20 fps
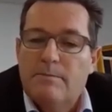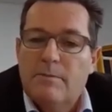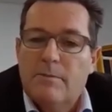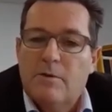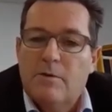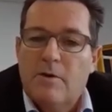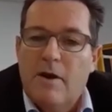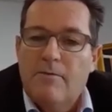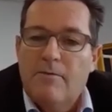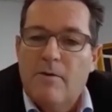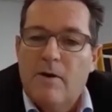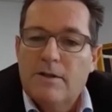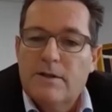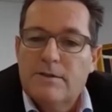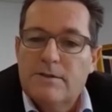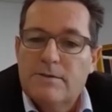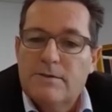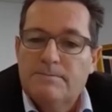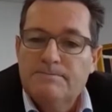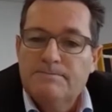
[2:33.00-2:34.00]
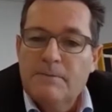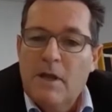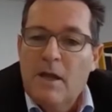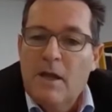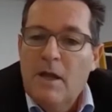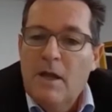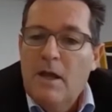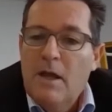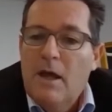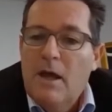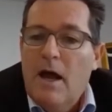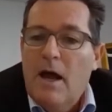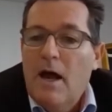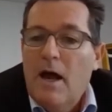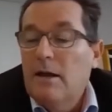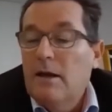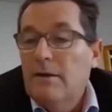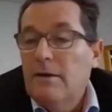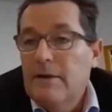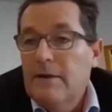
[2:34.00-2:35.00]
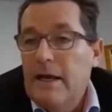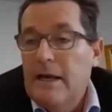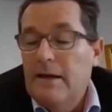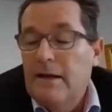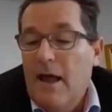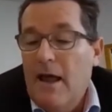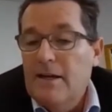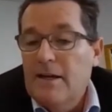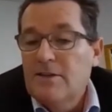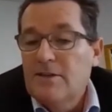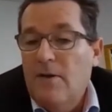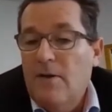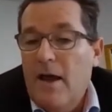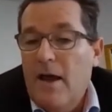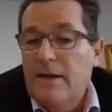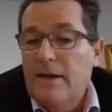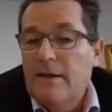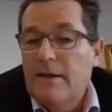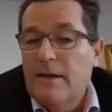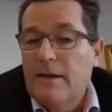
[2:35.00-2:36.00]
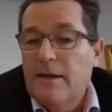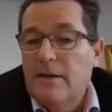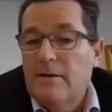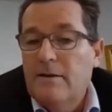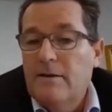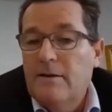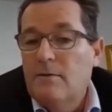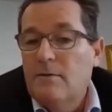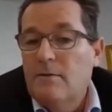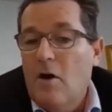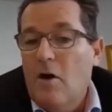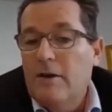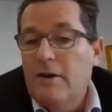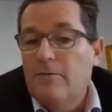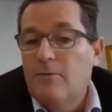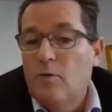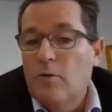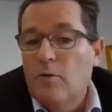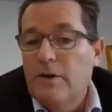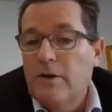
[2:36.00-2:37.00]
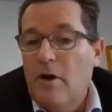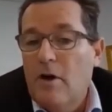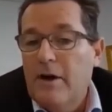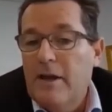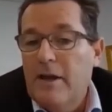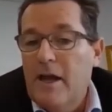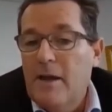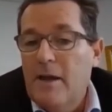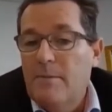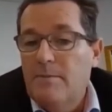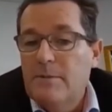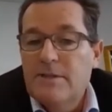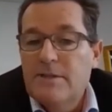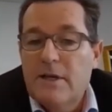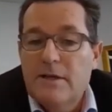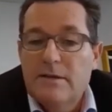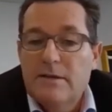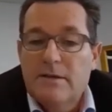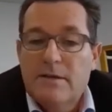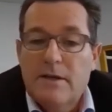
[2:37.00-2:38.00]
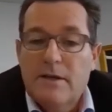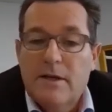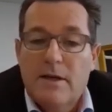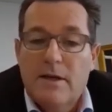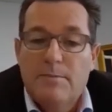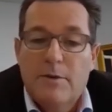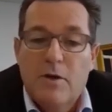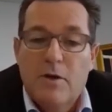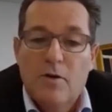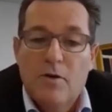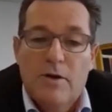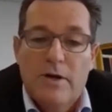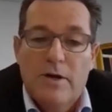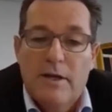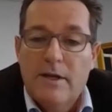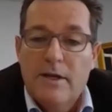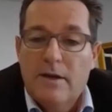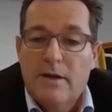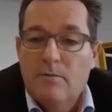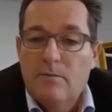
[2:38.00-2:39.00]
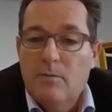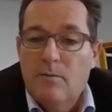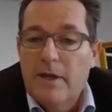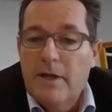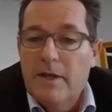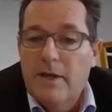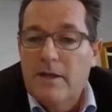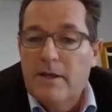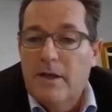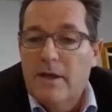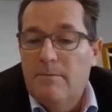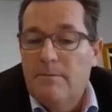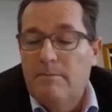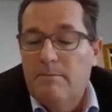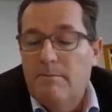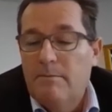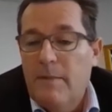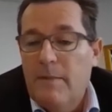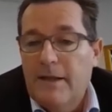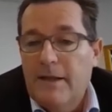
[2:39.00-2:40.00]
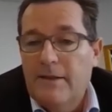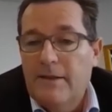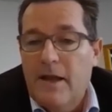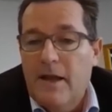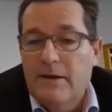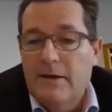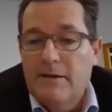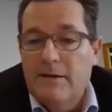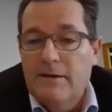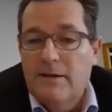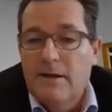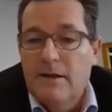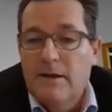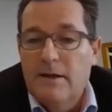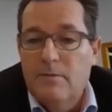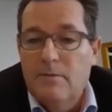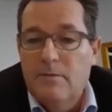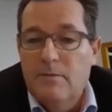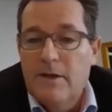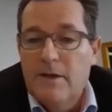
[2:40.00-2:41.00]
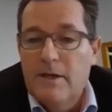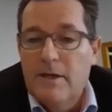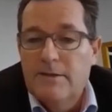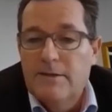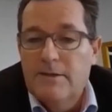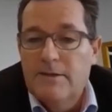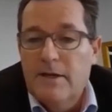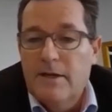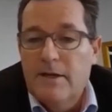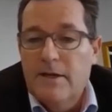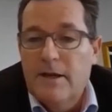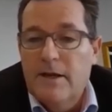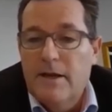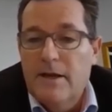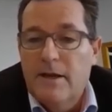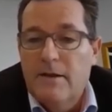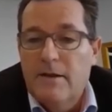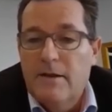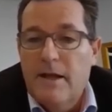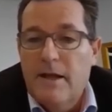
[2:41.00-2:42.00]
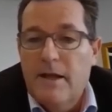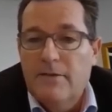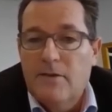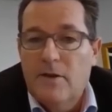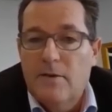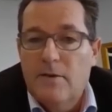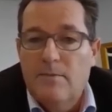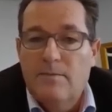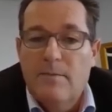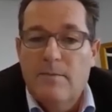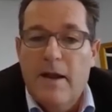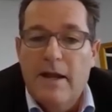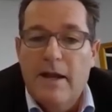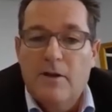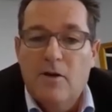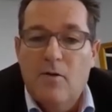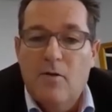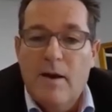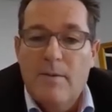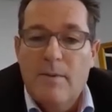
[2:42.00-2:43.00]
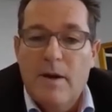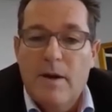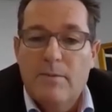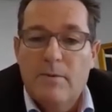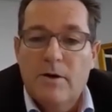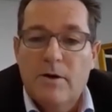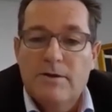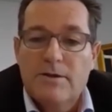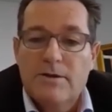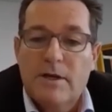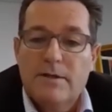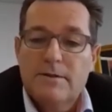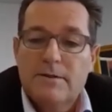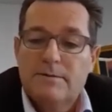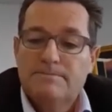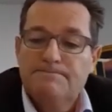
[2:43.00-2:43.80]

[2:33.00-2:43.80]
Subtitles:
graphites. Need large flake and 94 to 98% purity, and we make that with ease at the Ancuabe project.